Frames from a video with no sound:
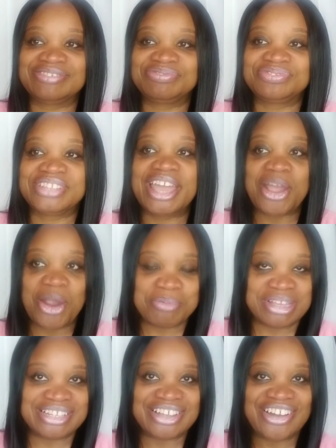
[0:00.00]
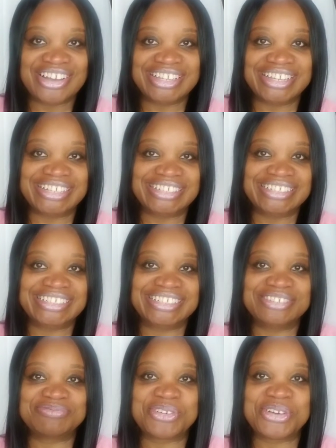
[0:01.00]
Hey, Heartbeat Tanya.
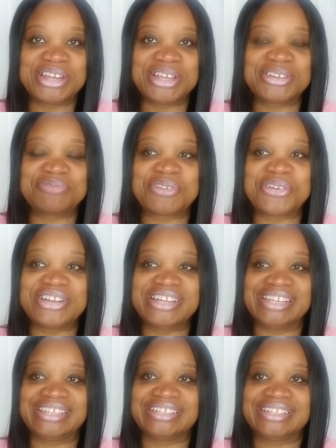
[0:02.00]
Good morning. Good morning.